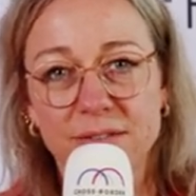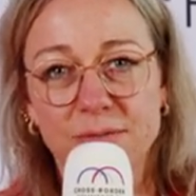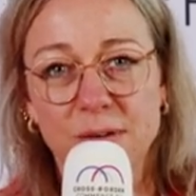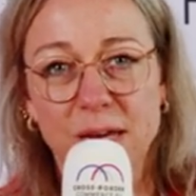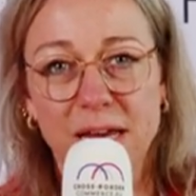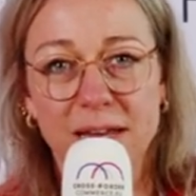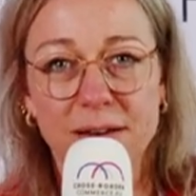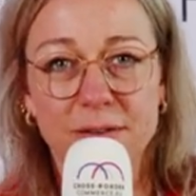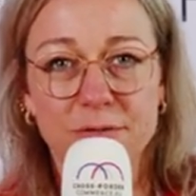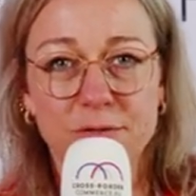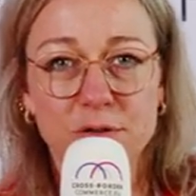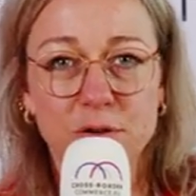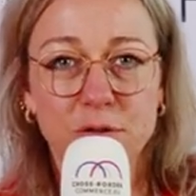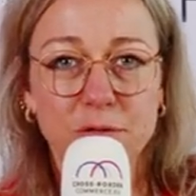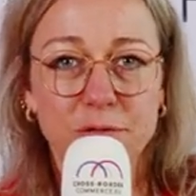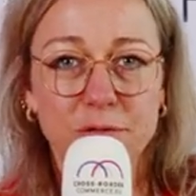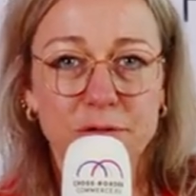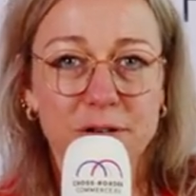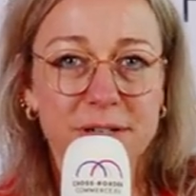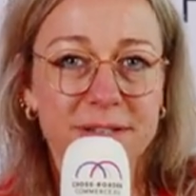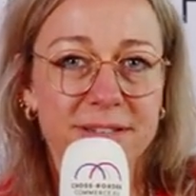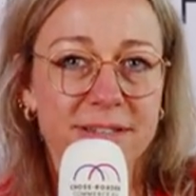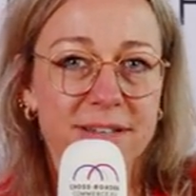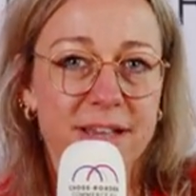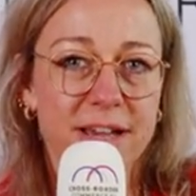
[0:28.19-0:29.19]
We had a fruitful
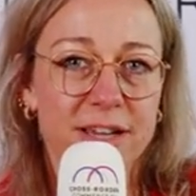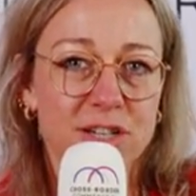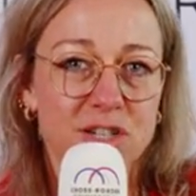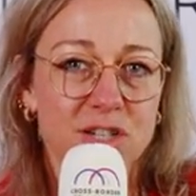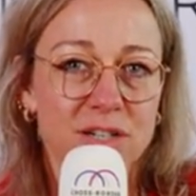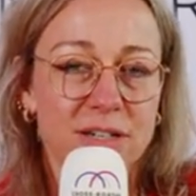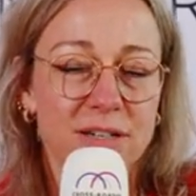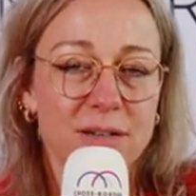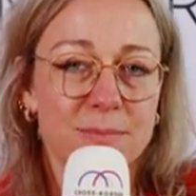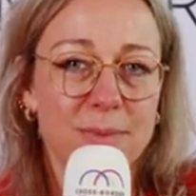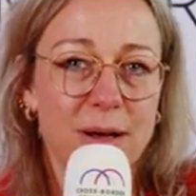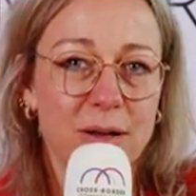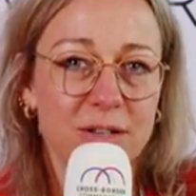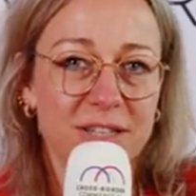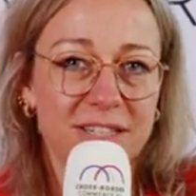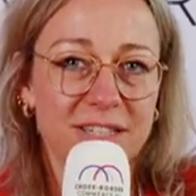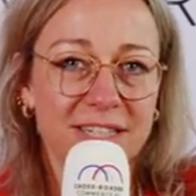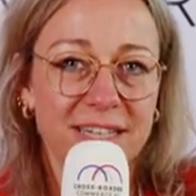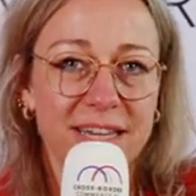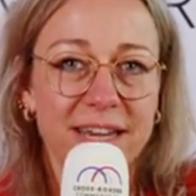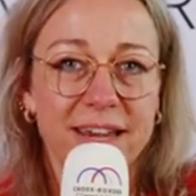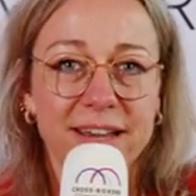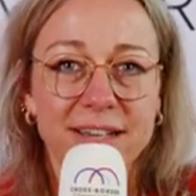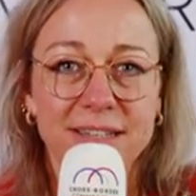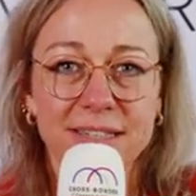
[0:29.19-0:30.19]
discussion about
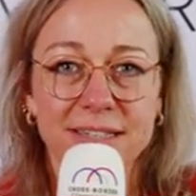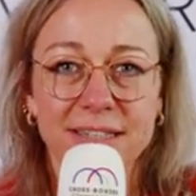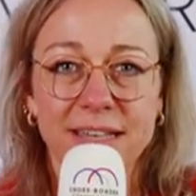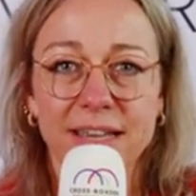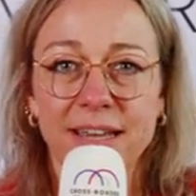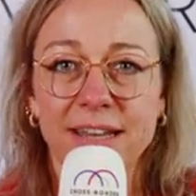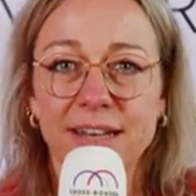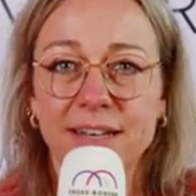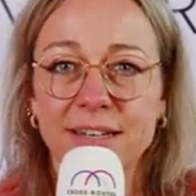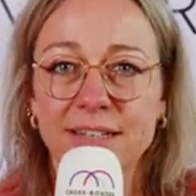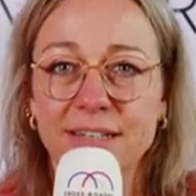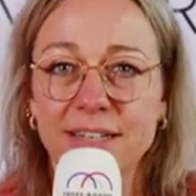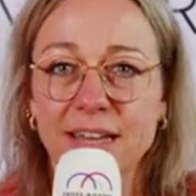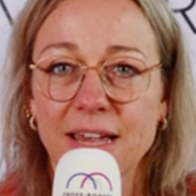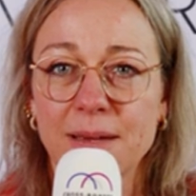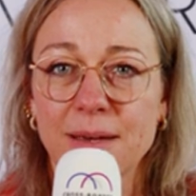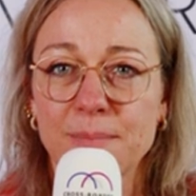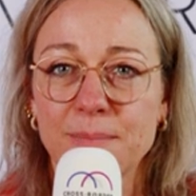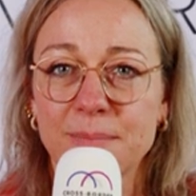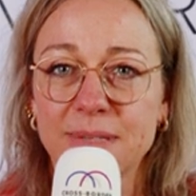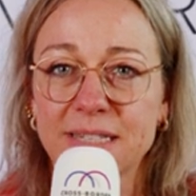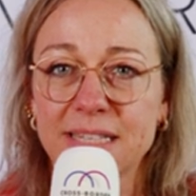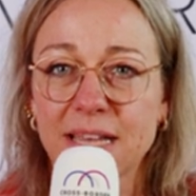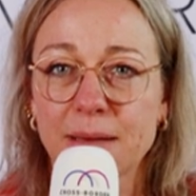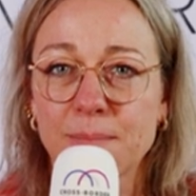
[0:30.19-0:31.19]
CX
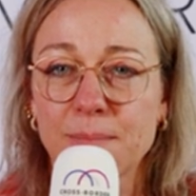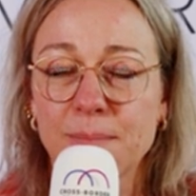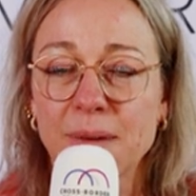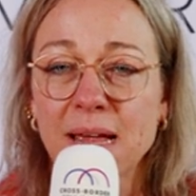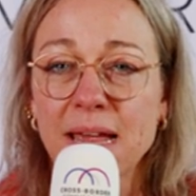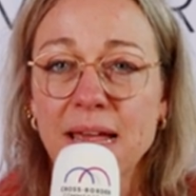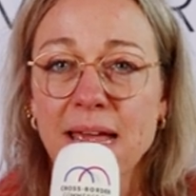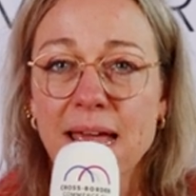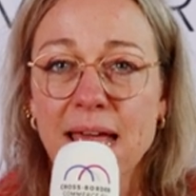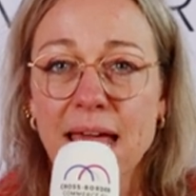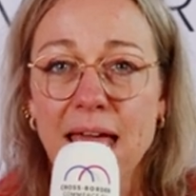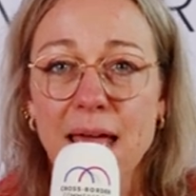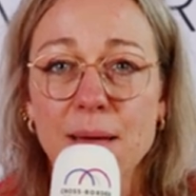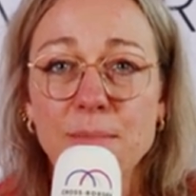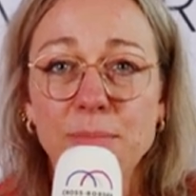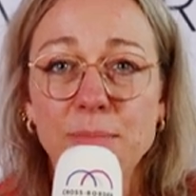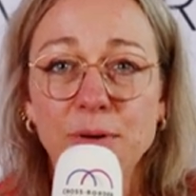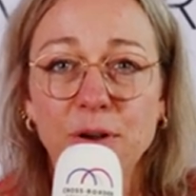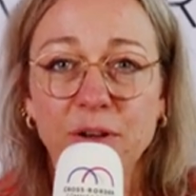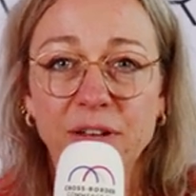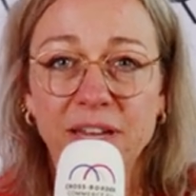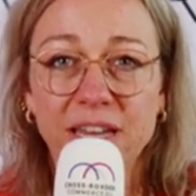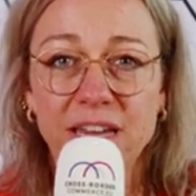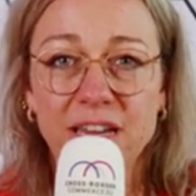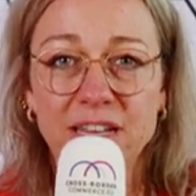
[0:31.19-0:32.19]
and some
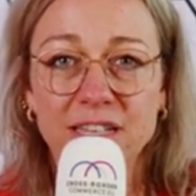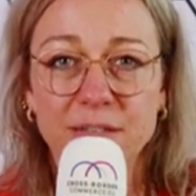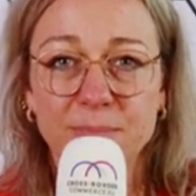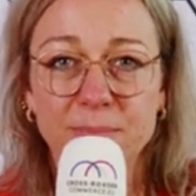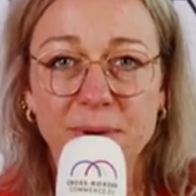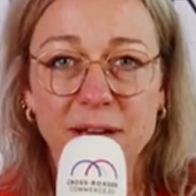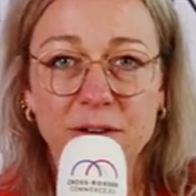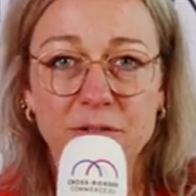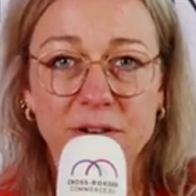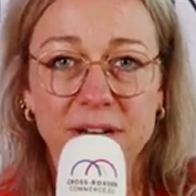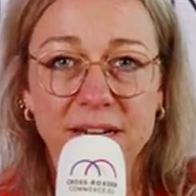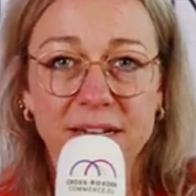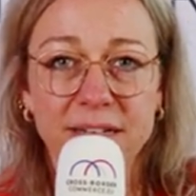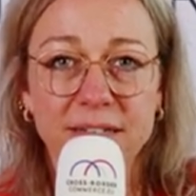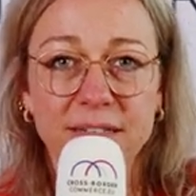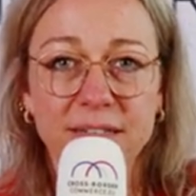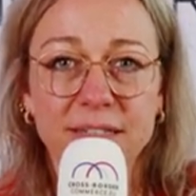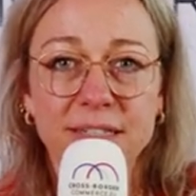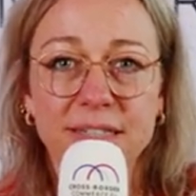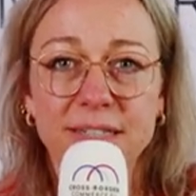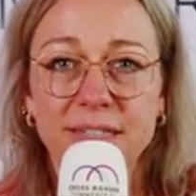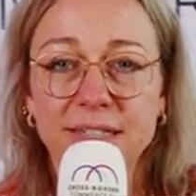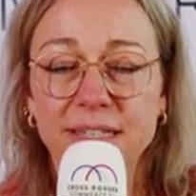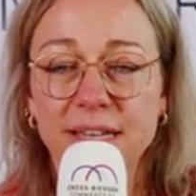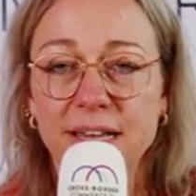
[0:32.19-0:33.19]
employee
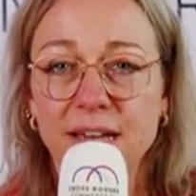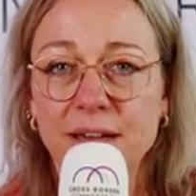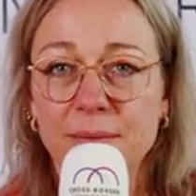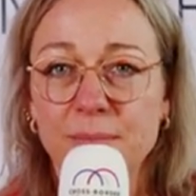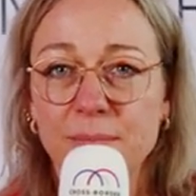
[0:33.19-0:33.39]
experience